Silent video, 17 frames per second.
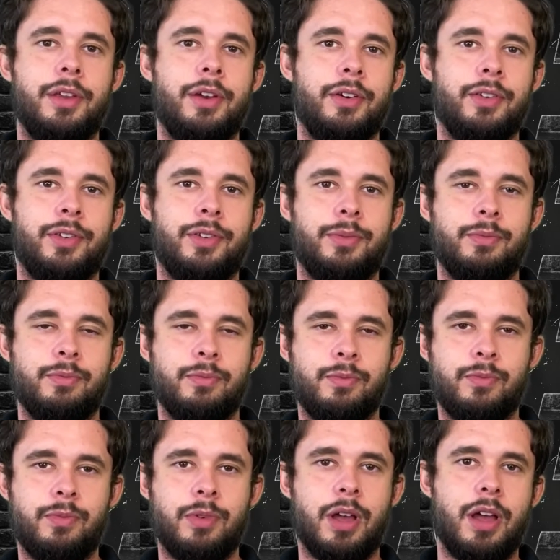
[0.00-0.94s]
There's,
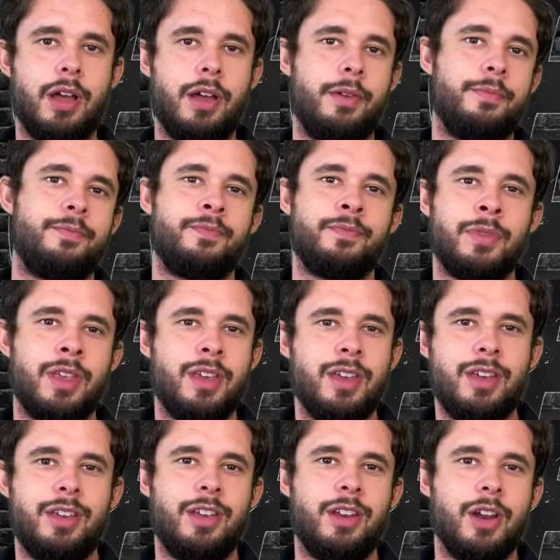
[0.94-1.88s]

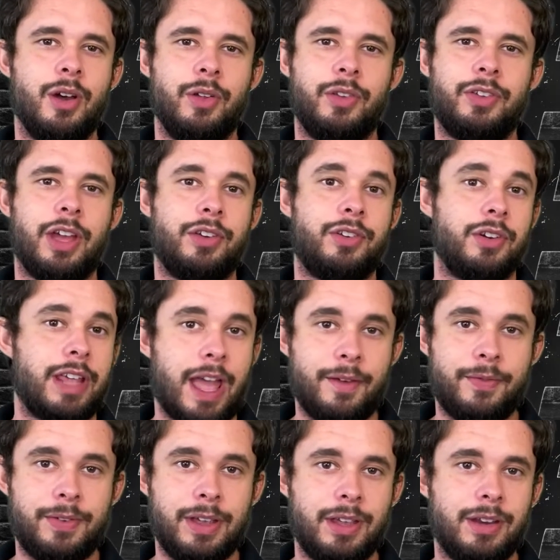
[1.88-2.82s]
you know, it's got your
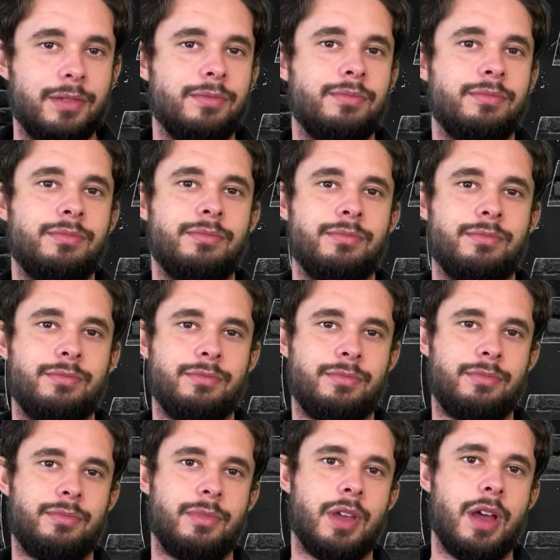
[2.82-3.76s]
caffeine,
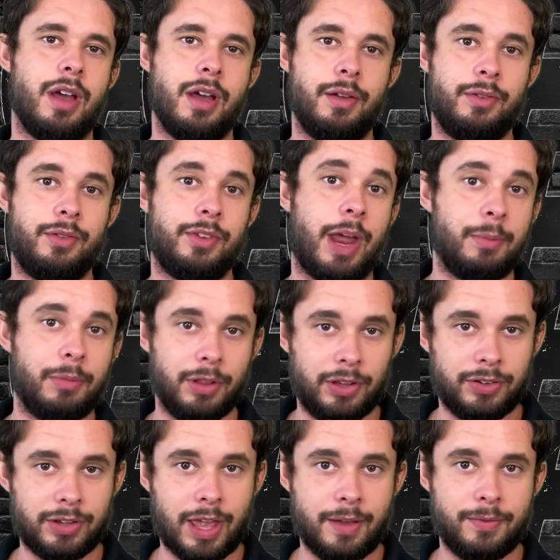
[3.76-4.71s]

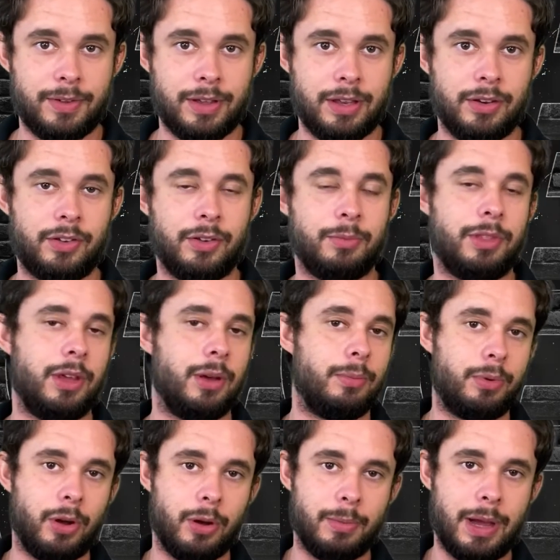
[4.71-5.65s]
time-release caffeine, some
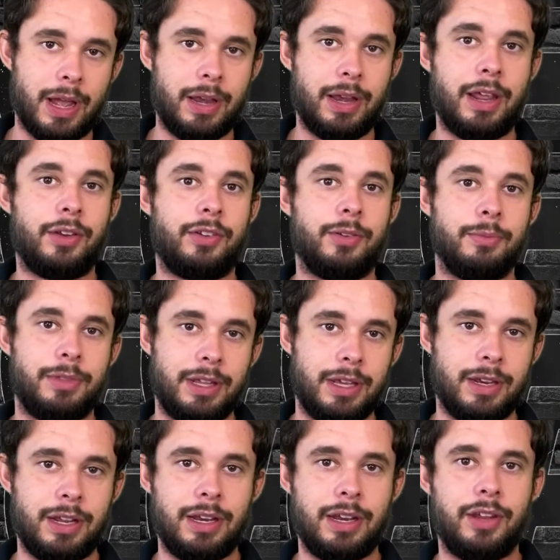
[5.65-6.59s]
theobromine, and some
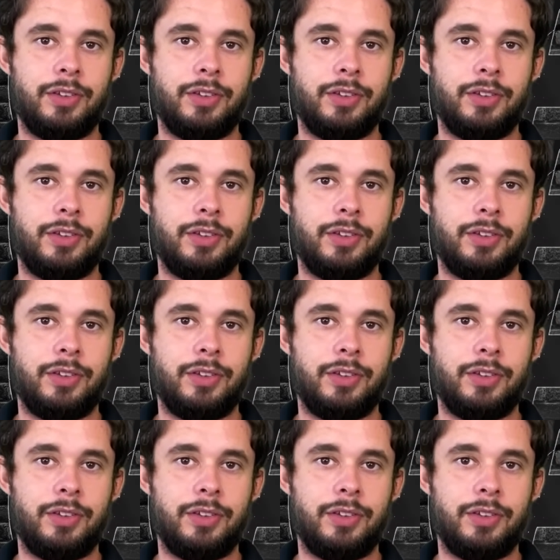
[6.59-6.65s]
theanine.